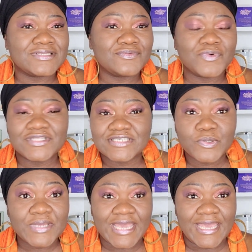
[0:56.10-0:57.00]
what's
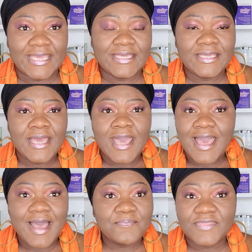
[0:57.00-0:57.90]
okay.
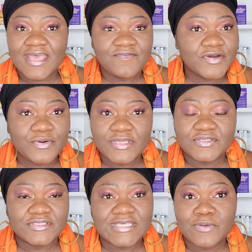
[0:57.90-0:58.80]
I'm never going
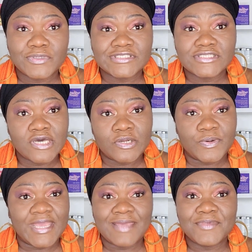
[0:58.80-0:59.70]
to say what's not
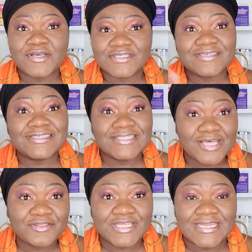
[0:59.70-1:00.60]
okay, because there's
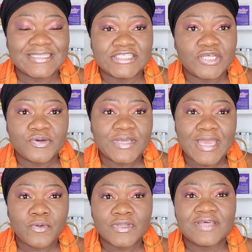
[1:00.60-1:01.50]
nothing that's not
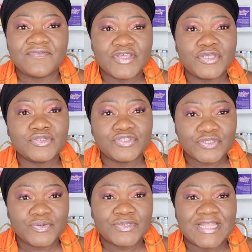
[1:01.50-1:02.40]
okay. Whatever you
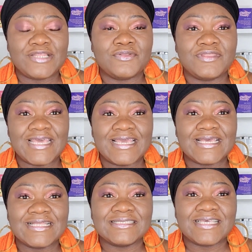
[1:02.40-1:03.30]
do that you think
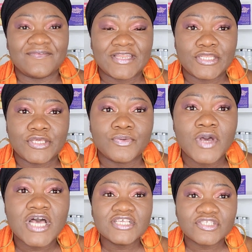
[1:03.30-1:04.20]
is giving you
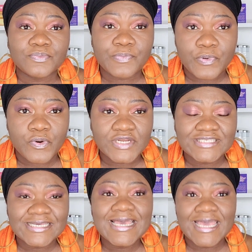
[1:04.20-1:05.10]

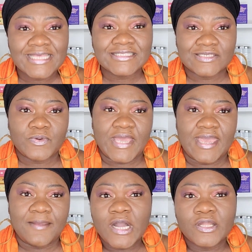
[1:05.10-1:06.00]
support, it's
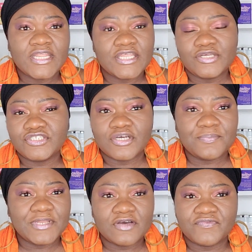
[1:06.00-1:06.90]
okay. Other than you
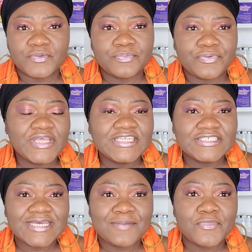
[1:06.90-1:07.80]
jumping off the
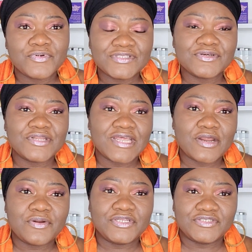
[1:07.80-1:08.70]
bridge, I'm always going to
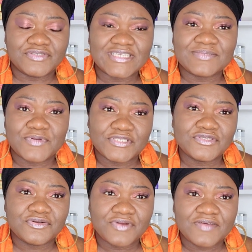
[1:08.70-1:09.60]
encourage you to express
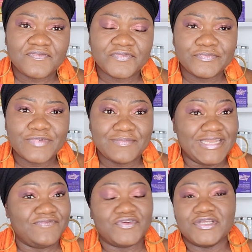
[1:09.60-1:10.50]
your grief. I mean,
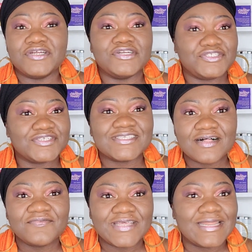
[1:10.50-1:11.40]
if you're going to hurt
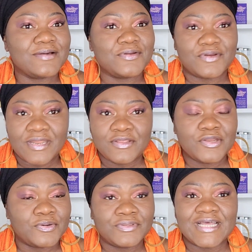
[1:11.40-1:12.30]
yourself, then
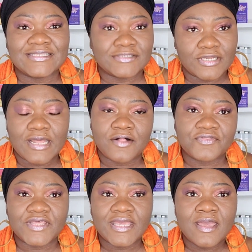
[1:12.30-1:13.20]
that's not
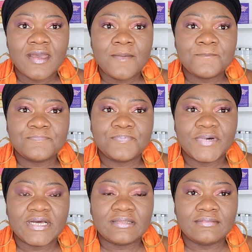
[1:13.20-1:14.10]
healthy.
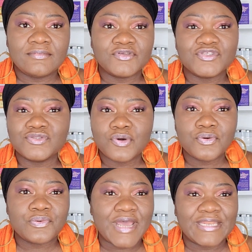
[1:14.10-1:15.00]
But there's
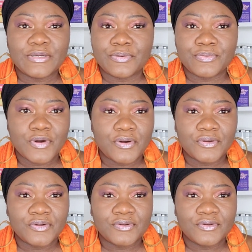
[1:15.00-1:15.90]
no right or
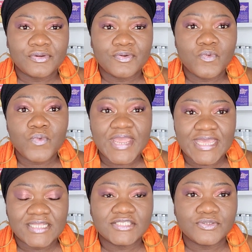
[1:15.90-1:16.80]
wrong
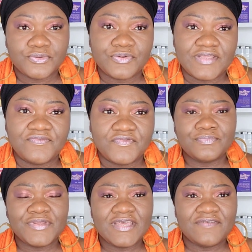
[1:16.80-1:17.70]
way to grieve.
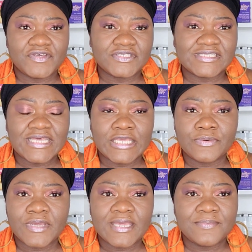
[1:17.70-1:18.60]
Previously, you
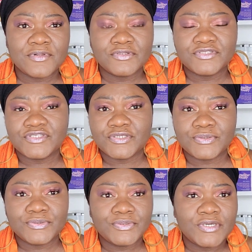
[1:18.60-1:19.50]
were able
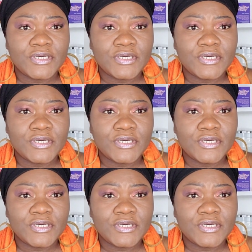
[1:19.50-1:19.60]
to